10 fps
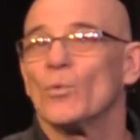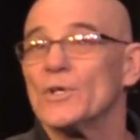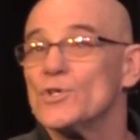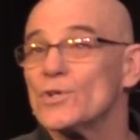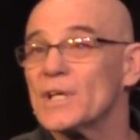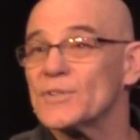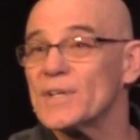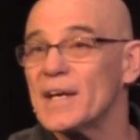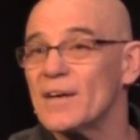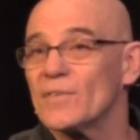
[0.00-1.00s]
When you
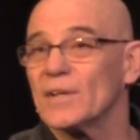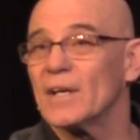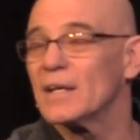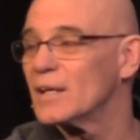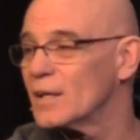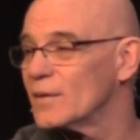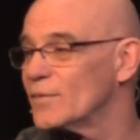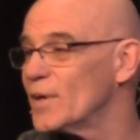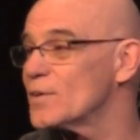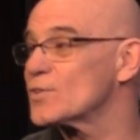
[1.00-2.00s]
get to heaven,
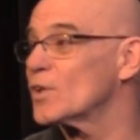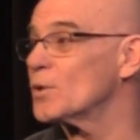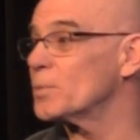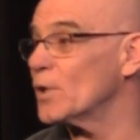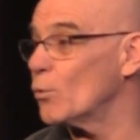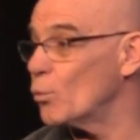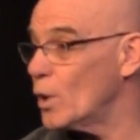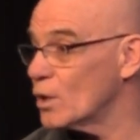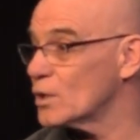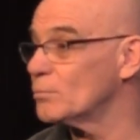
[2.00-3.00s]
there's going to be a
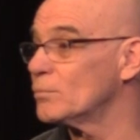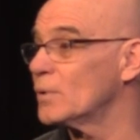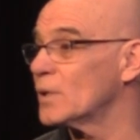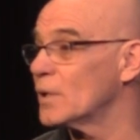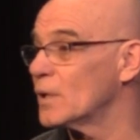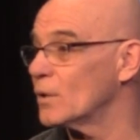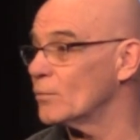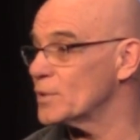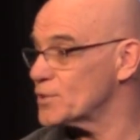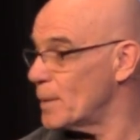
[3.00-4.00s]
welcome
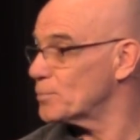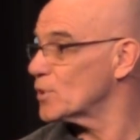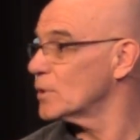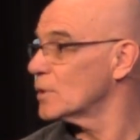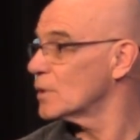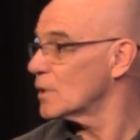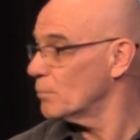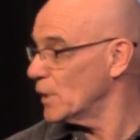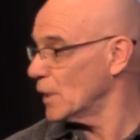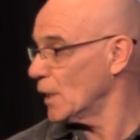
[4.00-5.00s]
reception
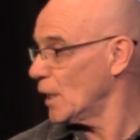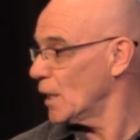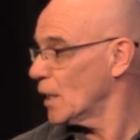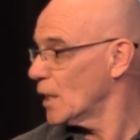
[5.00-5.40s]
committee